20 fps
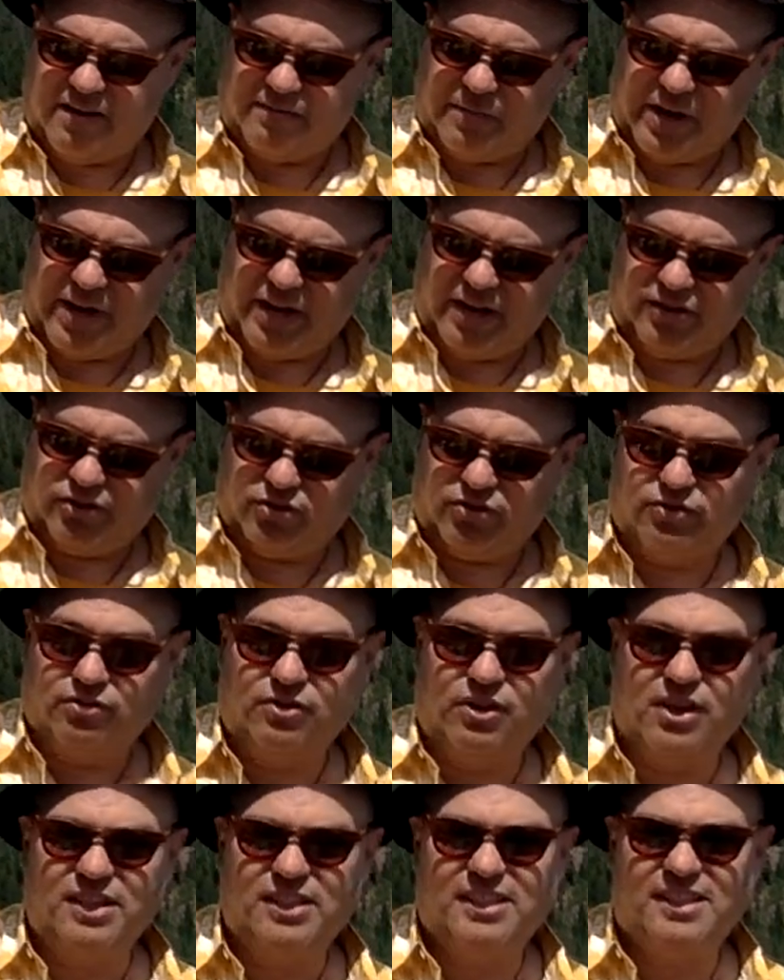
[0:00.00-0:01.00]
my
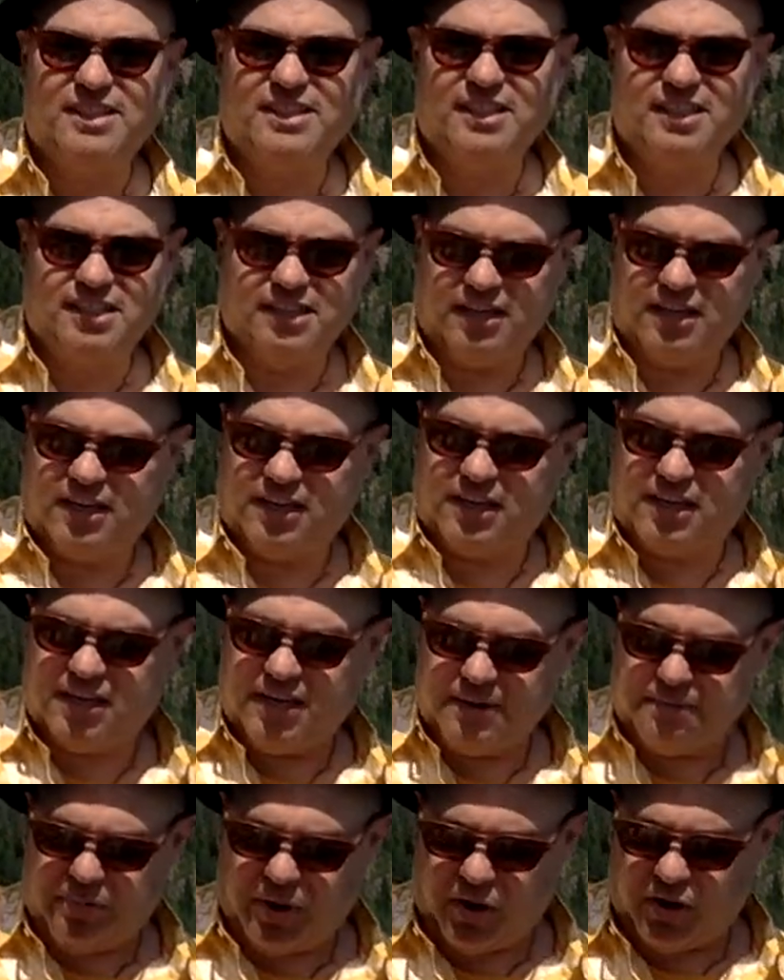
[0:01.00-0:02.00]
trusty
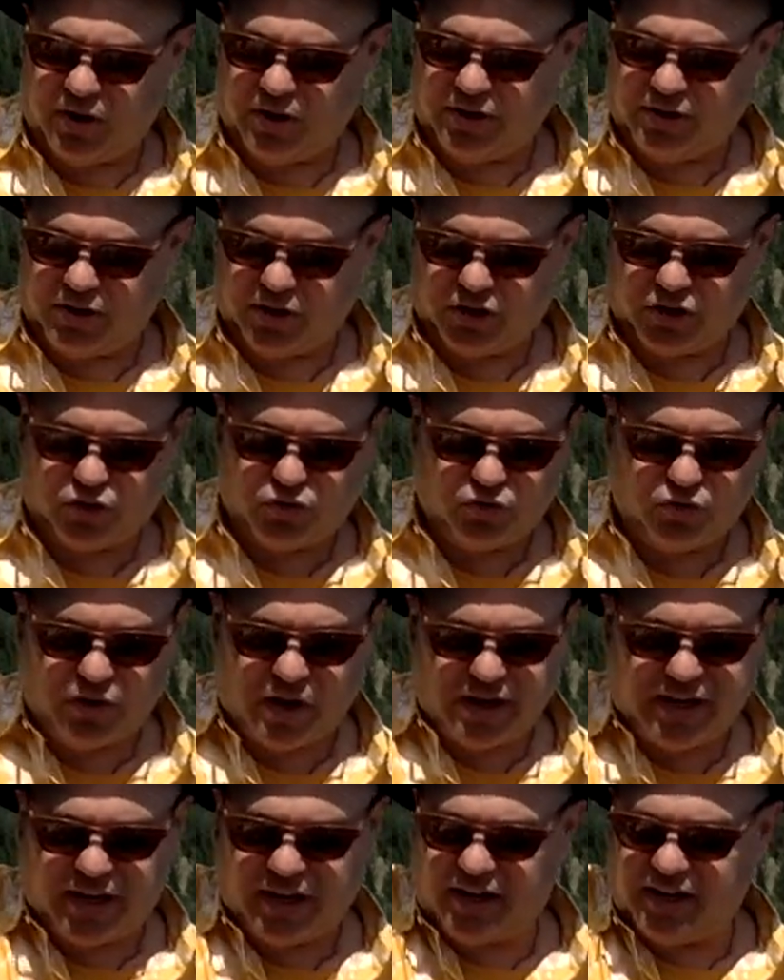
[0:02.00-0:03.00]
Keep On
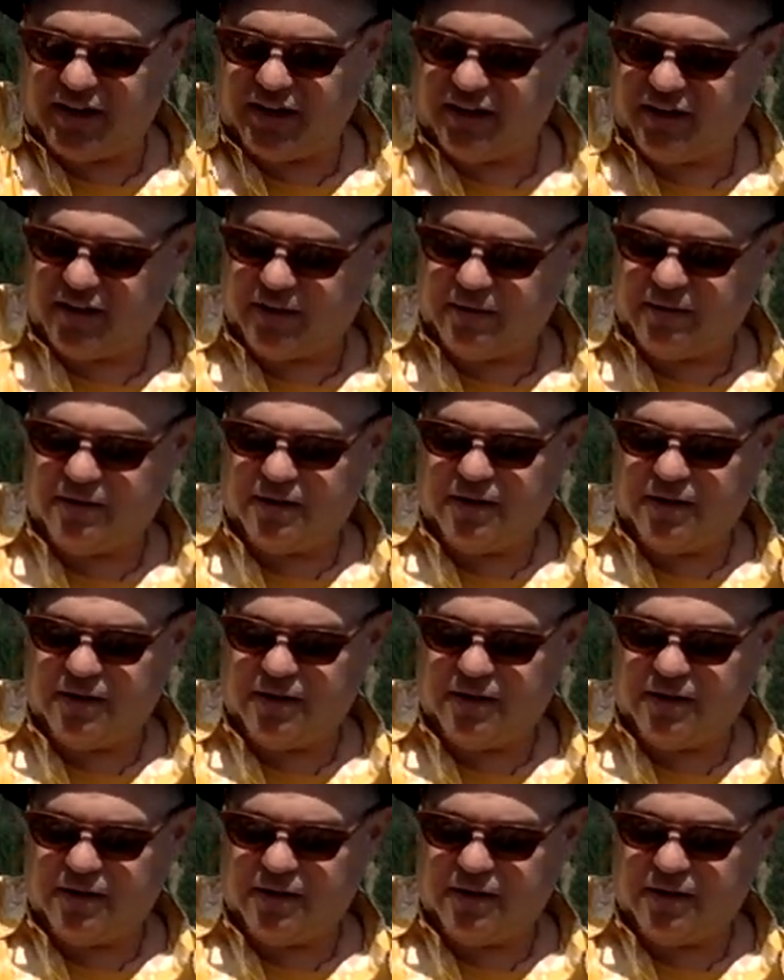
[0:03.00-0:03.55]
Trucking